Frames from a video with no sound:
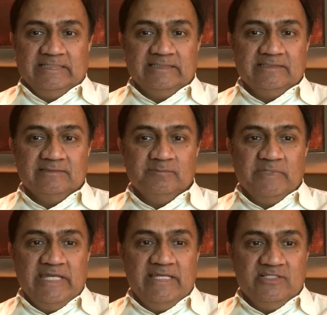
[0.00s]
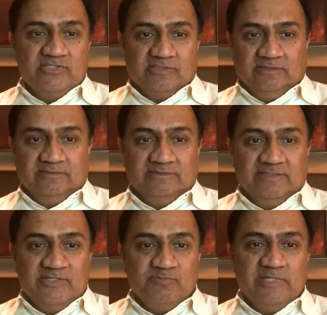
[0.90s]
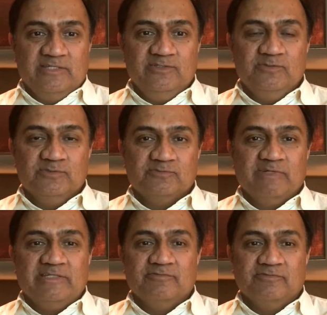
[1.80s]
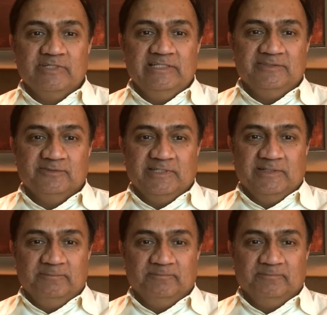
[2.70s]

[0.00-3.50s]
The term angel is being used very freely today,